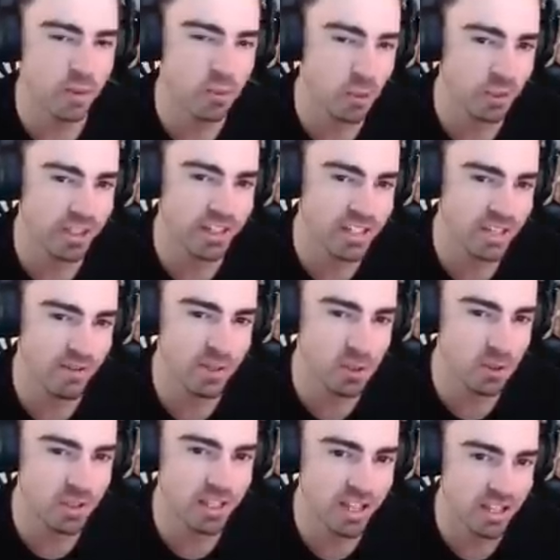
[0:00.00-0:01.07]
Wall, doesn't even
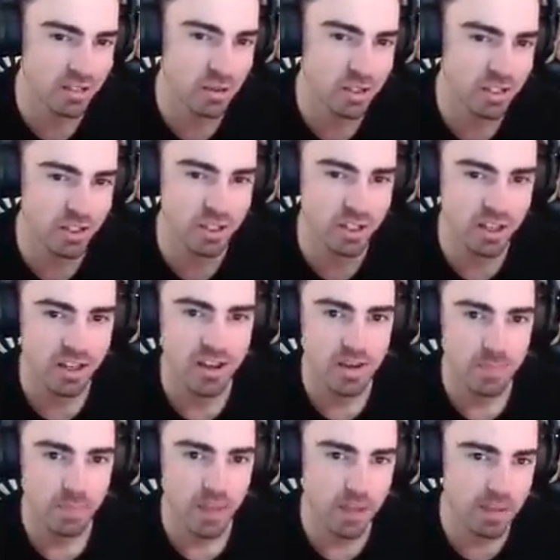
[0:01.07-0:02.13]
use it. I saw something.
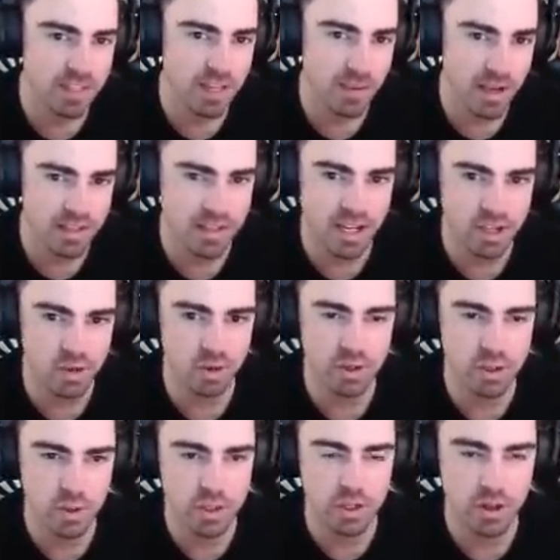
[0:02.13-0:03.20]
Enemy team has an Ezreal,
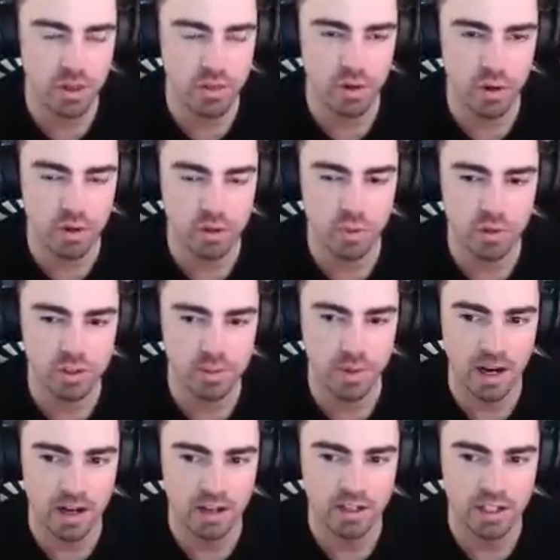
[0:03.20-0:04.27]
he's always going to throw towards the
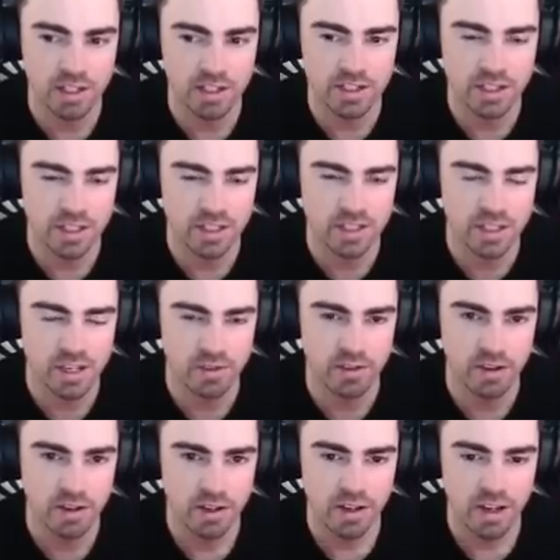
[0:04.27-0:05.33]
Baron. You can just sit
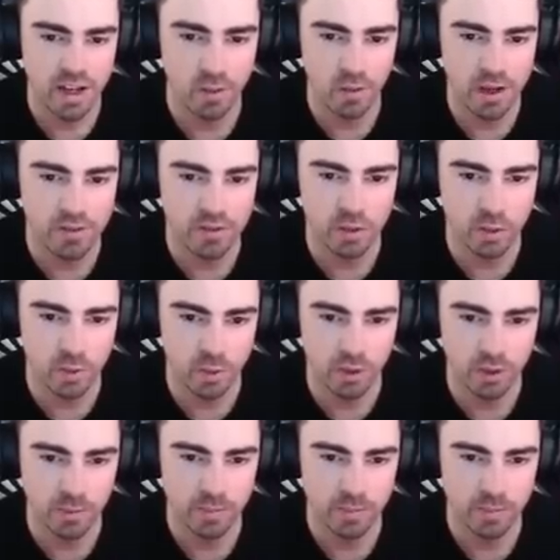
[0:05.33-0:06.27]
and wait for the Wind Wall.